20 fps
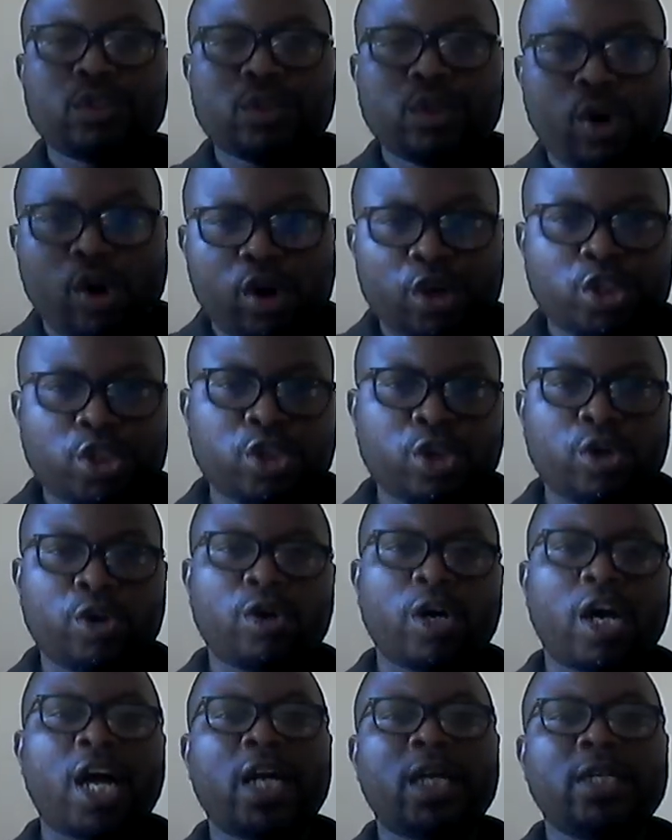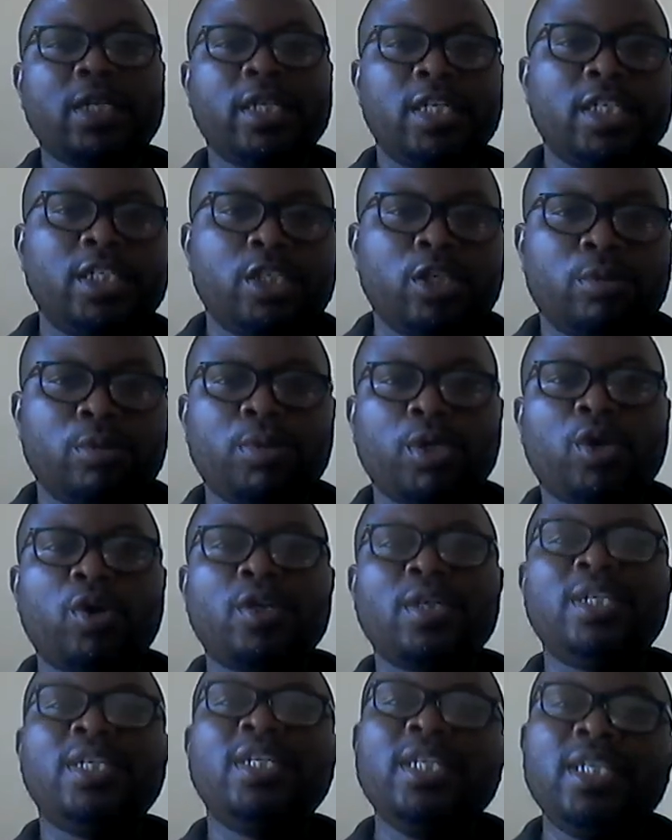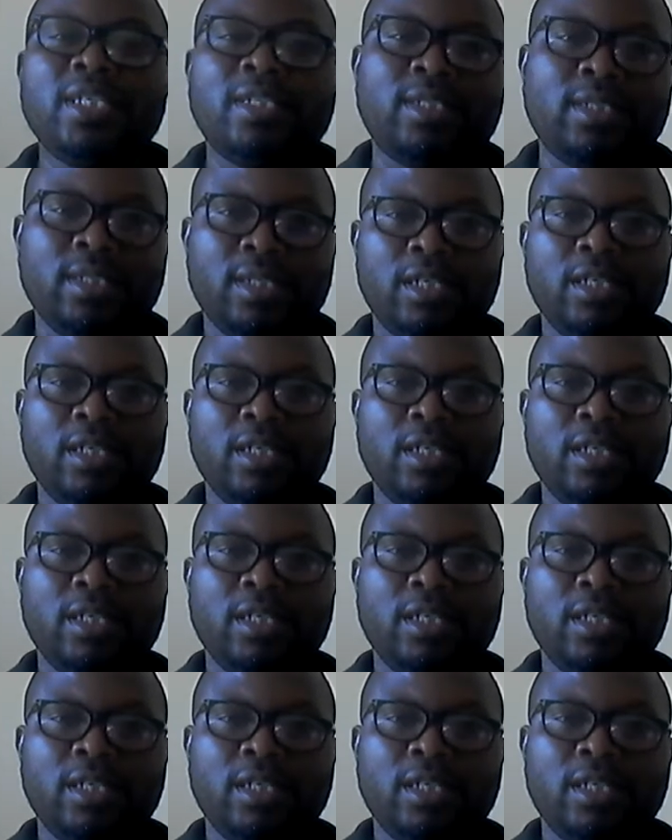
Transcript: culture and religion, because these